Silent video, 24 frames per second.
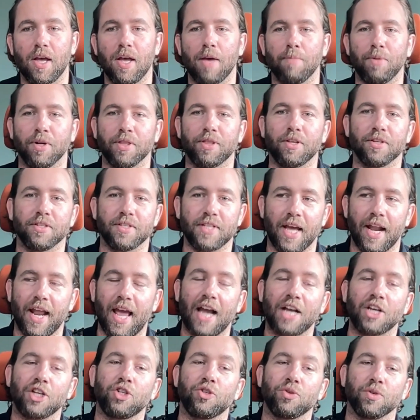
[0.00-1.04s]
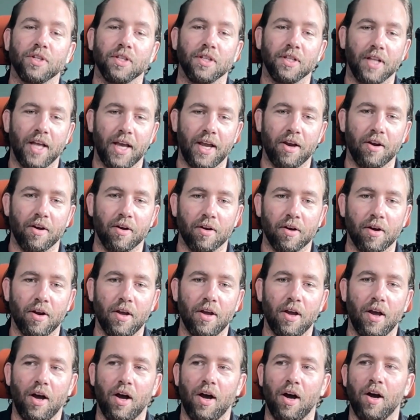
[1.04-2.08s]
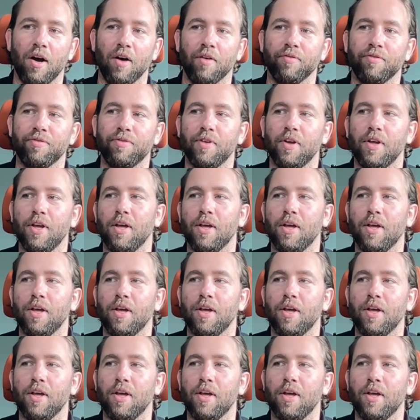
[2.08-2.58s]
but there's that extra layer of